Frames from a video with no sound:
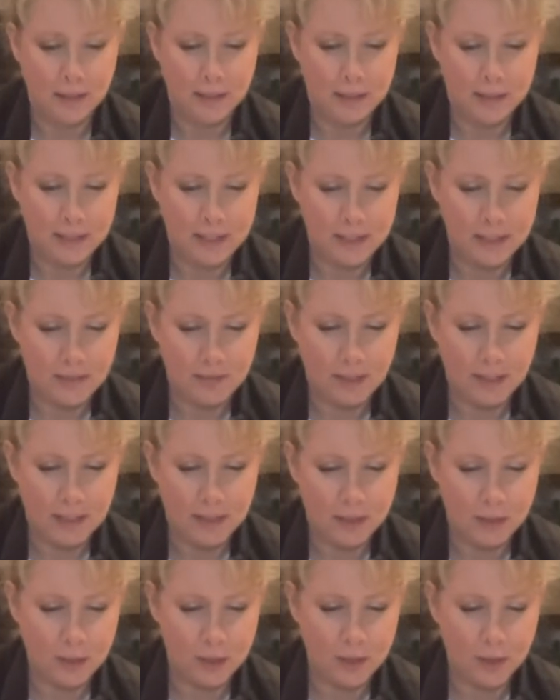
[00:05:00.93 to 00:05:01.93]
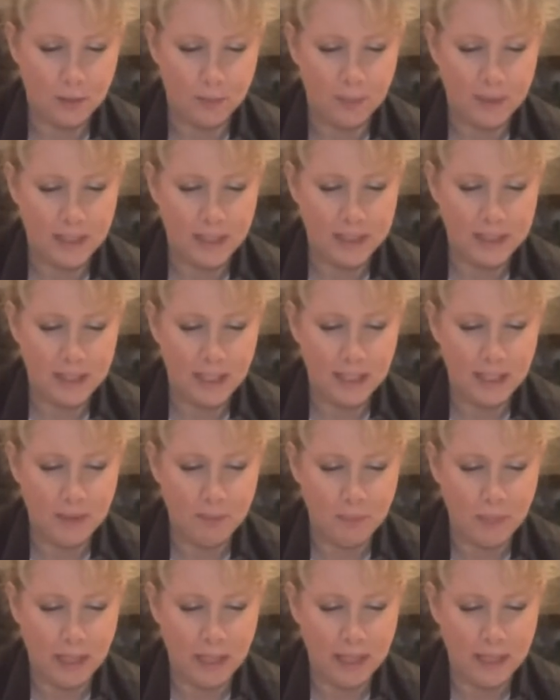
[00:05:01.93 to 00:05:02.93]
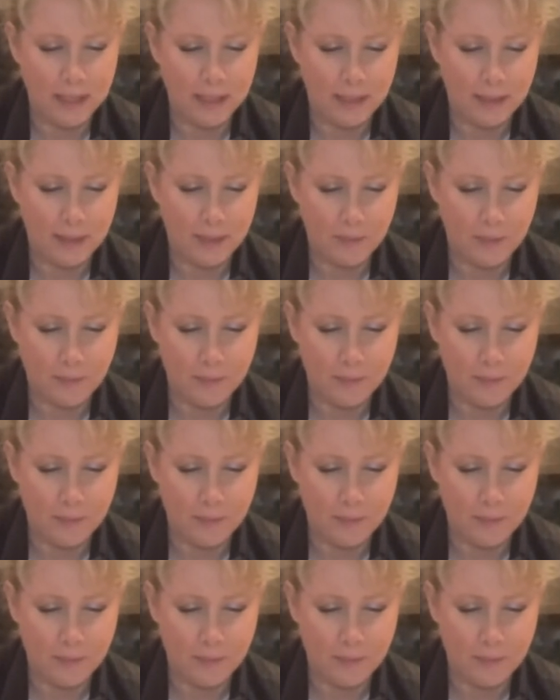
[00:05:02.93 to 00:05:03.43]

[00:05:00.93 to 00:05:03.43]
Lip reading: this around the top, because I am planning